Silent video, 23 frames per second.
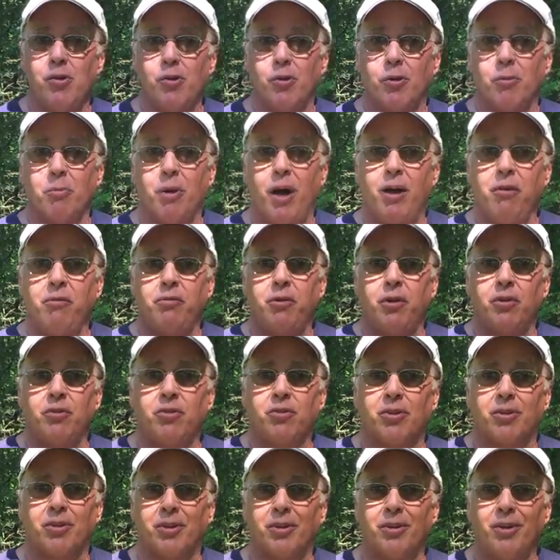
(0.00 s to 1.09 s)
You're my
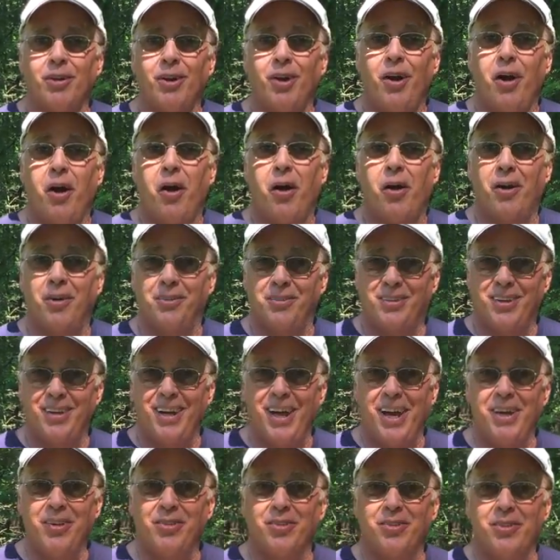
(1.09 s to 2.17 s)
visitor on
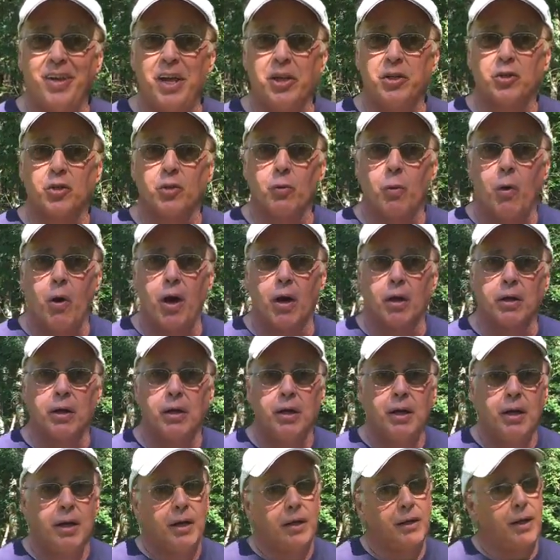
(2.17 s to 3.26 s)
today's nature walk.
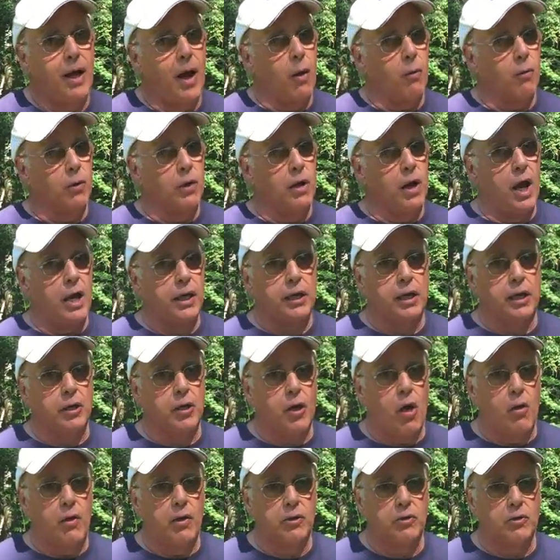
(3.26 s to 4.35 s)
Now we're not going to
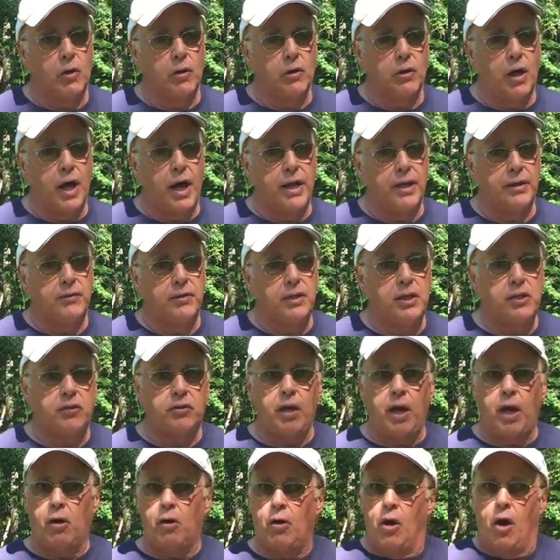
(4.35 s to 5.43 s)
go into a lot of
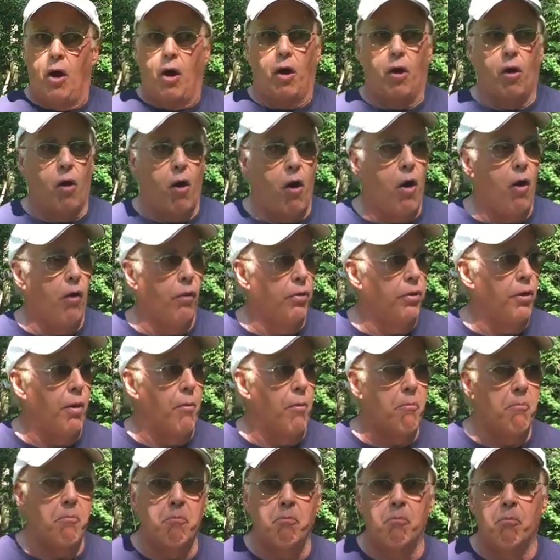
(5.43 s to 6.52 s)
detail on all the
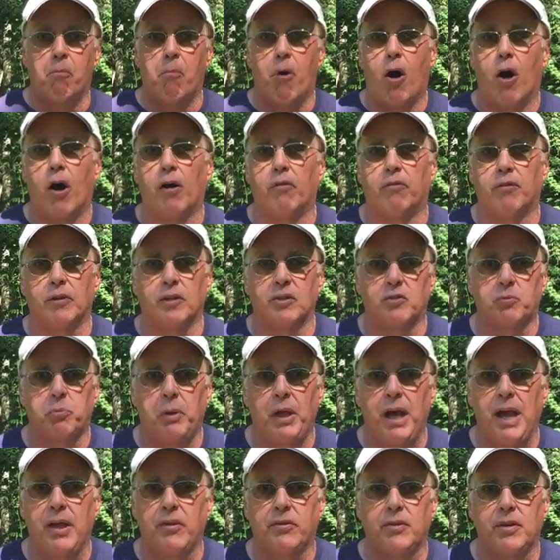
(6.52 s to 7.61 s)
marvelous
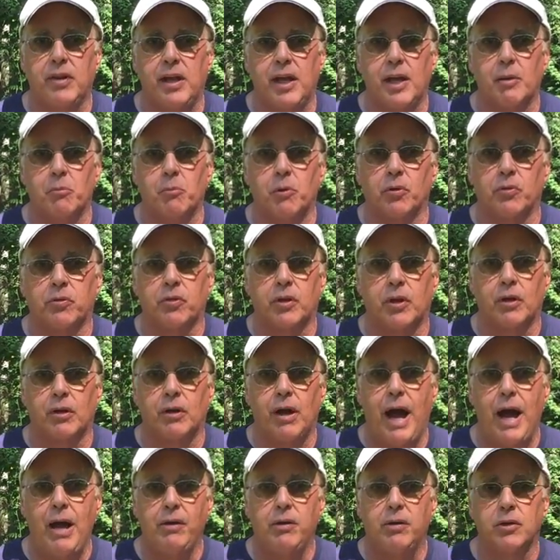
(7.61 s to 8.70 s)
plants and animals that
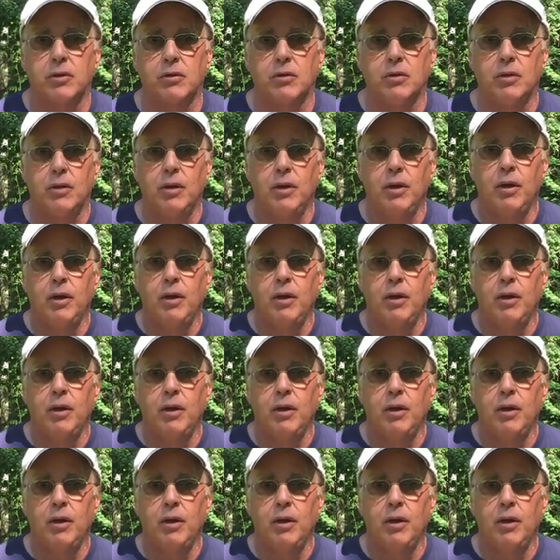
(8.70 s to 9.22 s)
are out here,